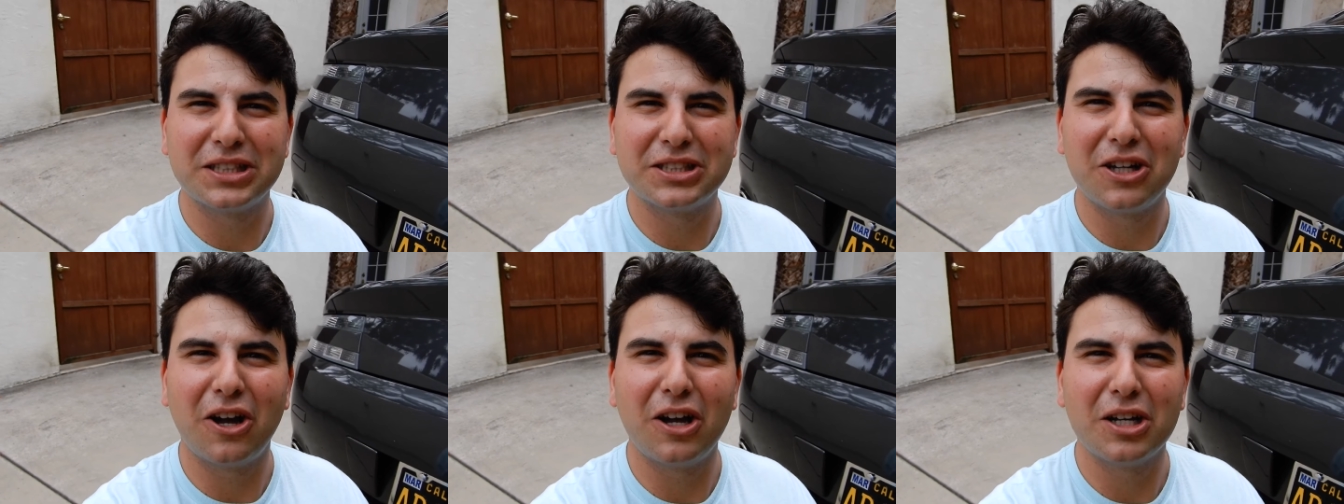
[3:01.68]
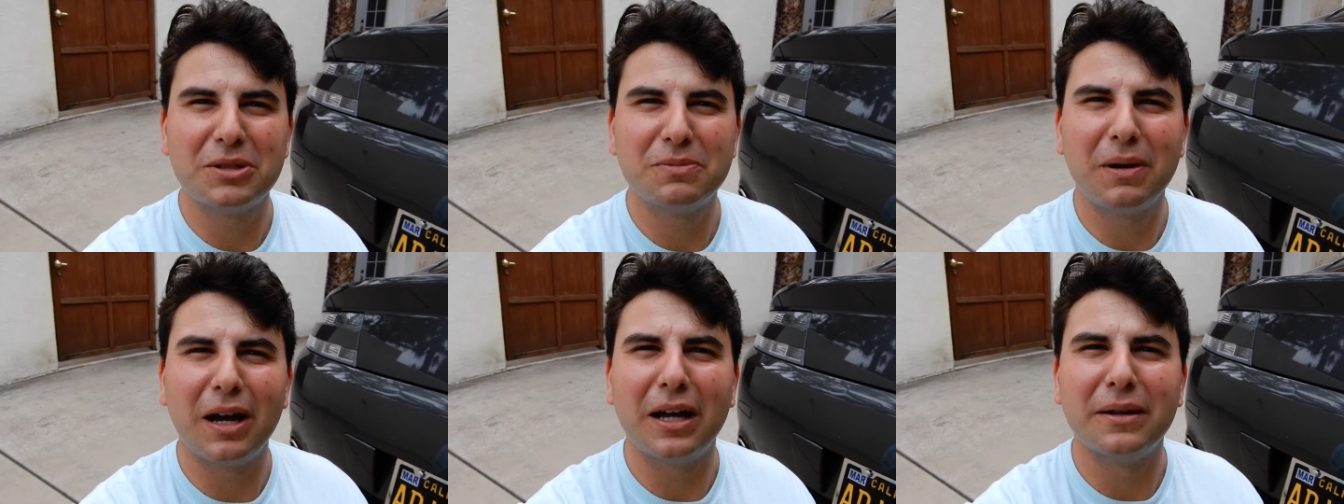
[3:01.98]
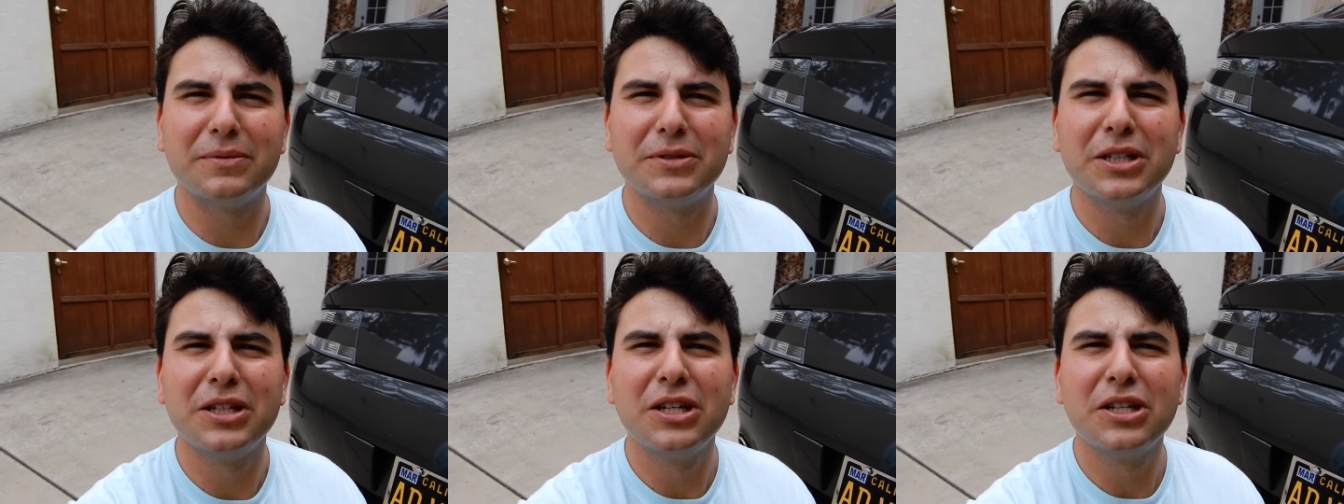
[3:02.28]
exhaust
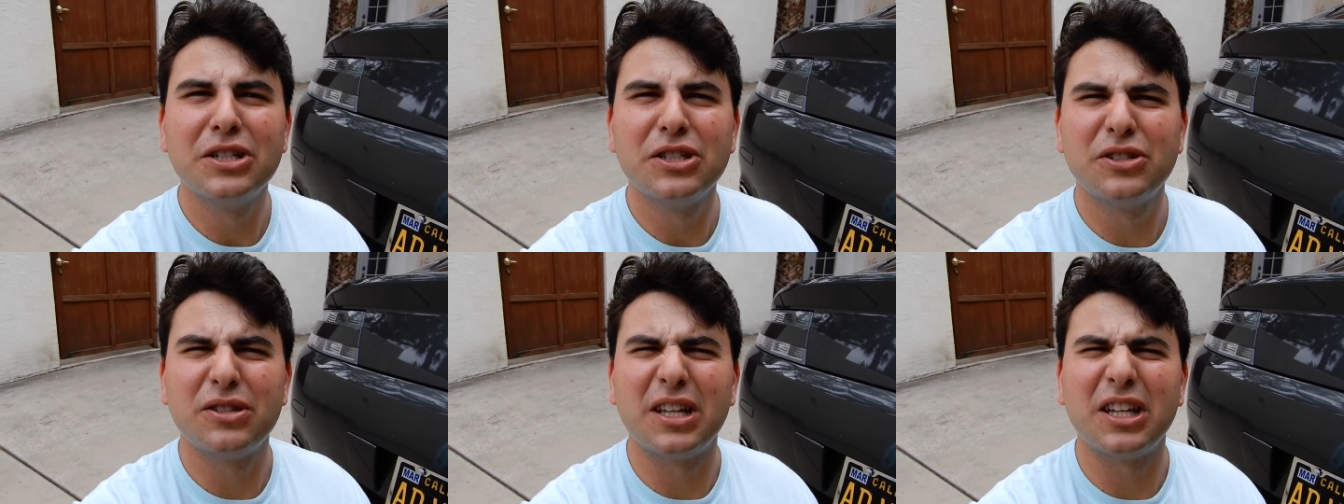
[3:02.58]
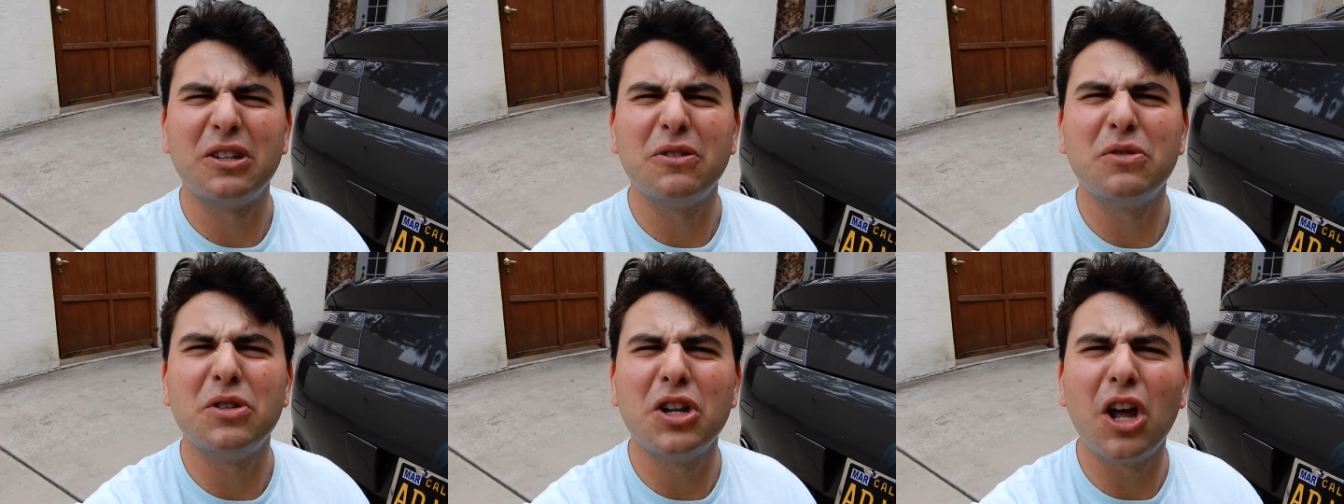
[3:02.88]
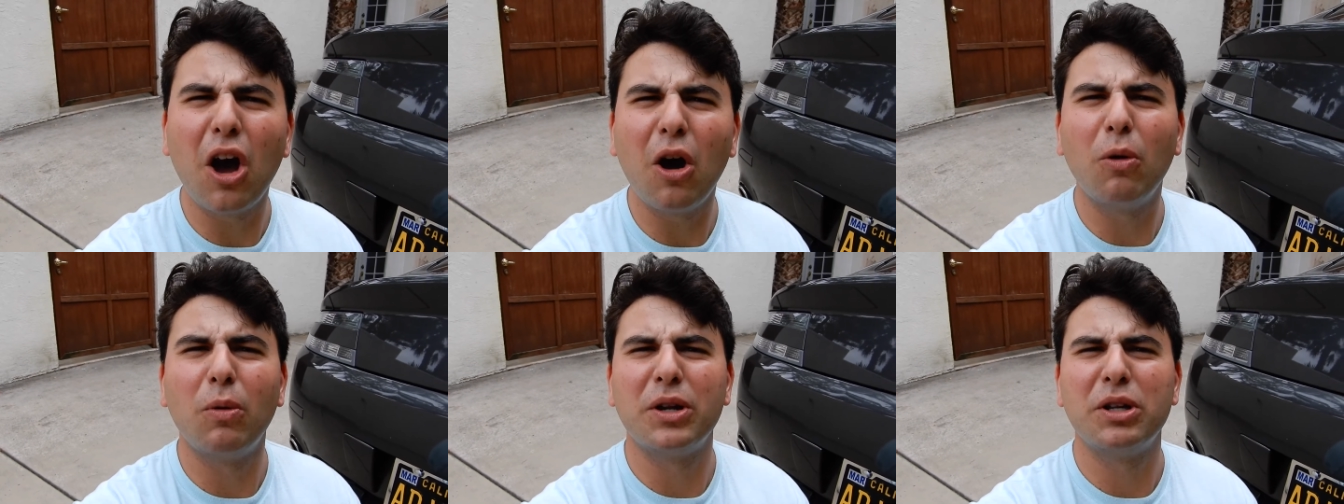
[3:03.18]
pipes so that you
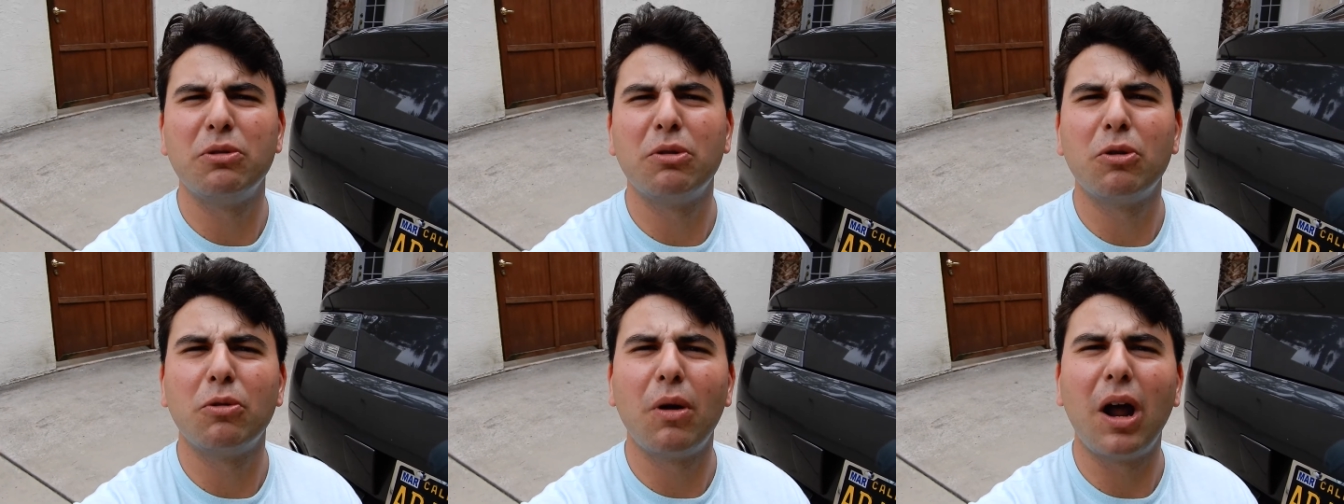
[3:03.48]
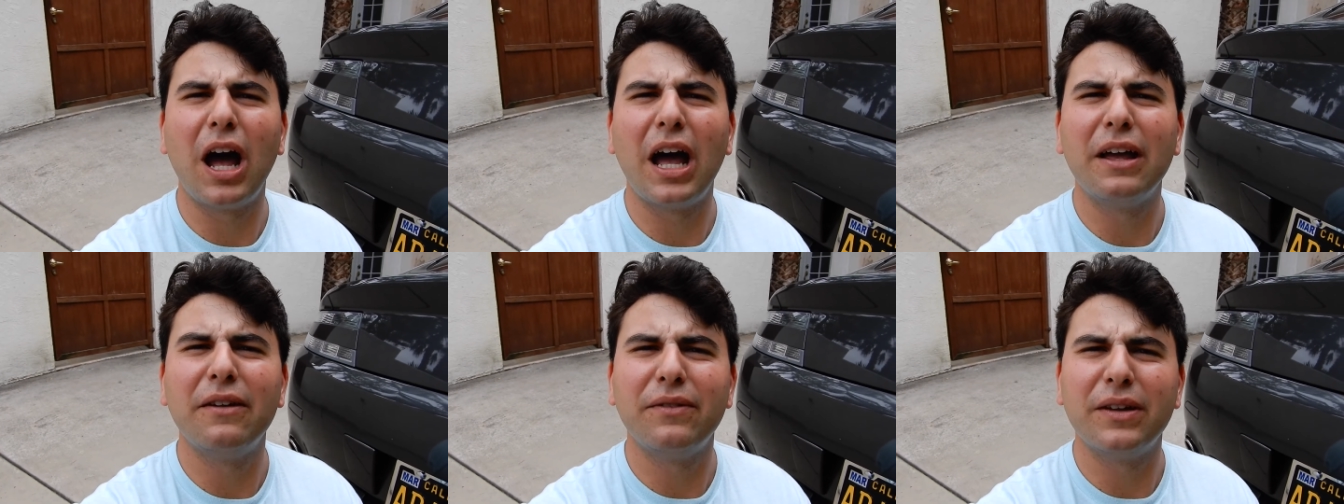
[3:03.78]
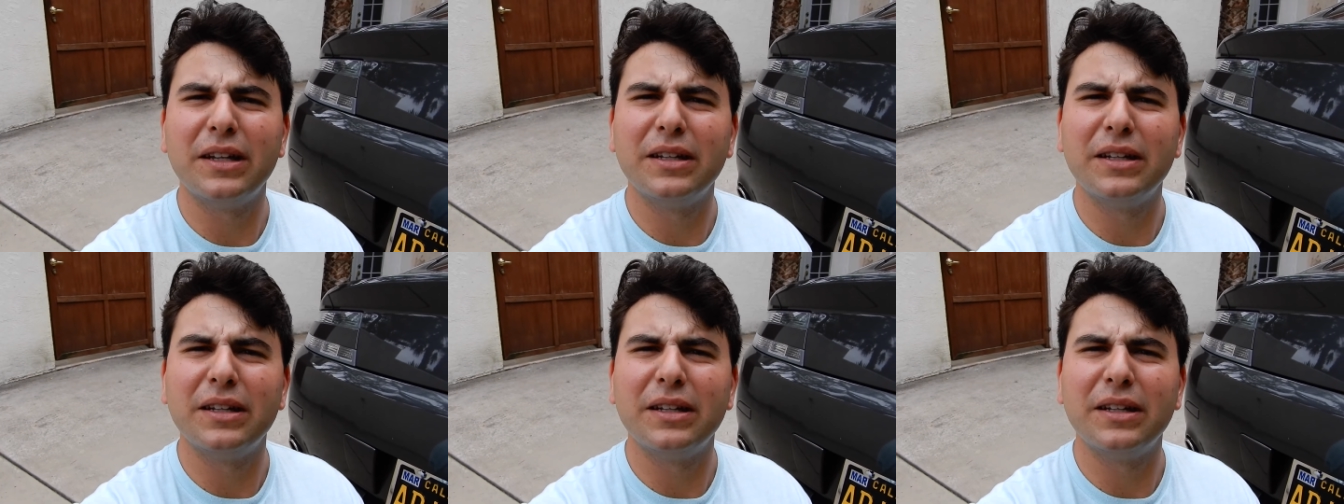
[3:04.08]
know when you arrive,